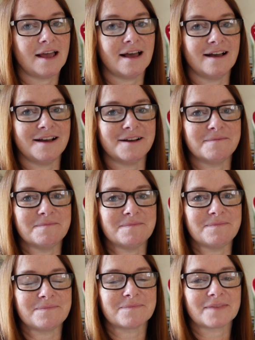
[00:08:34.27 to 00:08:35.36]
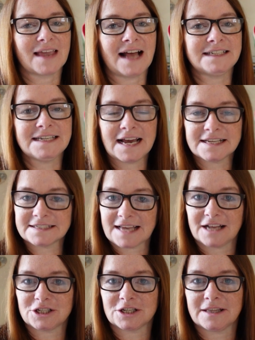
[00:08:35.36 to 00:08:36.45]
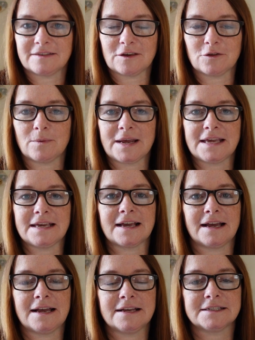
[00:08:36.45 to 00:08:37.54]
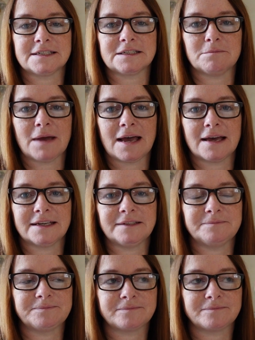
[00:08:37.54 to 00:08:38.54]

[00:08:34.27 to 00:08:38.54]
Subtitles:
I did ask, actually, the other week, I asked my